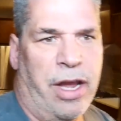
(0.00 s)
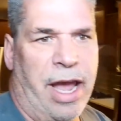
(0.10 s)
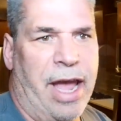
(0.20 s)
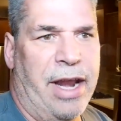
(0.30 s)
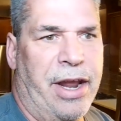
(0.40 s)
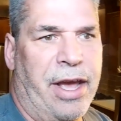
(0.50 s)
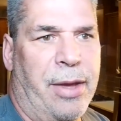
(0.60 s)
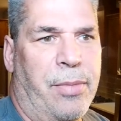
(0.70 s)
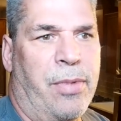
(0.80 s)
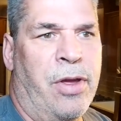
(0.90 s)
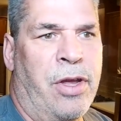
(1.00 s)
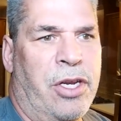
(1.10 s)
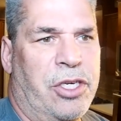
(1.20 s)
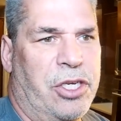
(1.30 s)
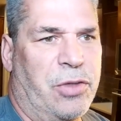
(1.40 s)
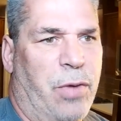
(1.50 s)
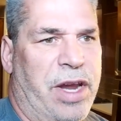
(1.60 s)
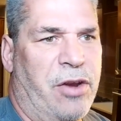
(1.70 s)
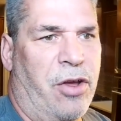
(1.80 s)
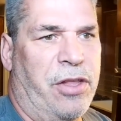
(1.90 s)
And she's
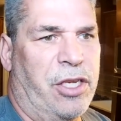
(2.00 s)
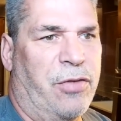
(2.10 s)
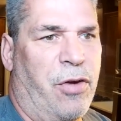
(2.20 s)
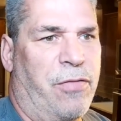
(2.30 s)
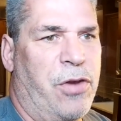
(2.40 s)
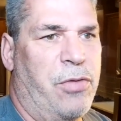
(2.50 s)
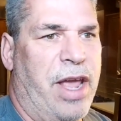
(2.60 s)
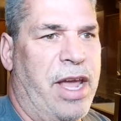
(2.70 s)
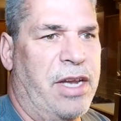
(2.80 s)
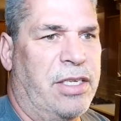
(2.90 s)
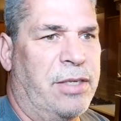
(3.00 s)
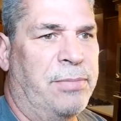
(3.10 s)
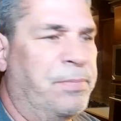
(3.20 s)
waiting on this for a few days.